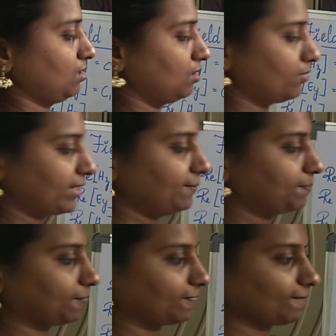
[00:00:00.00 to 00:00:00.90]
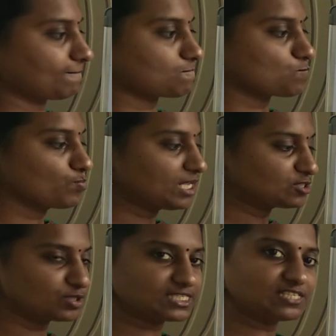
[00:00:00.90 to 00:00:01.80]
Okay, so
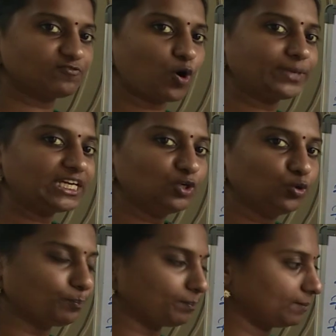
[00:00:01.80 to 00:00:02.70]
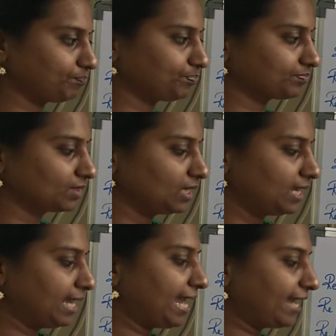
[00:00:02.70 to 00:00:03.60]
this is forming a loop,
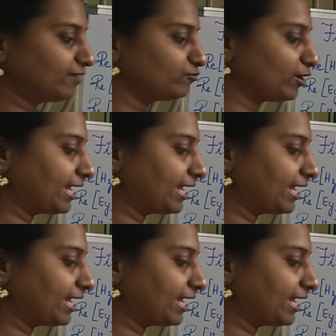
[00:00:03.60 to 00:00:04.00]
and for